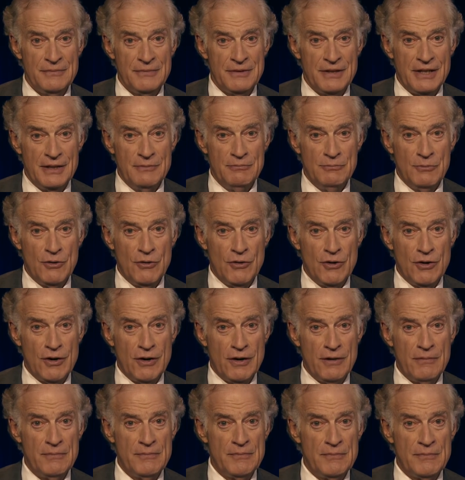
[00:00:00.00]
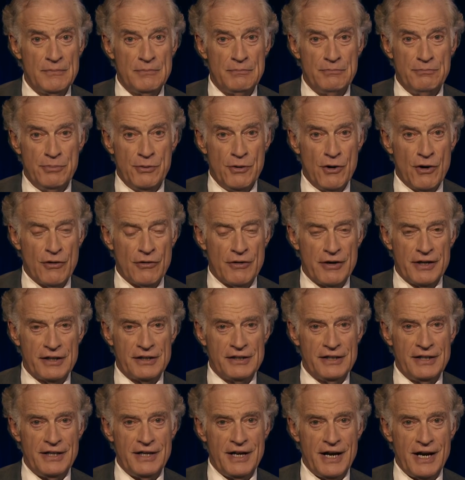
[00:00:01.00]
and more
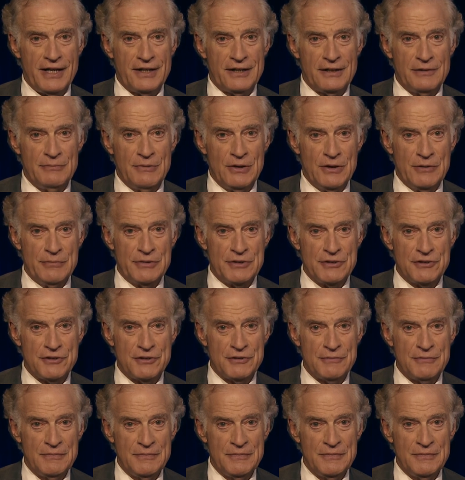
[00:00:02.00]
boringly idle moments.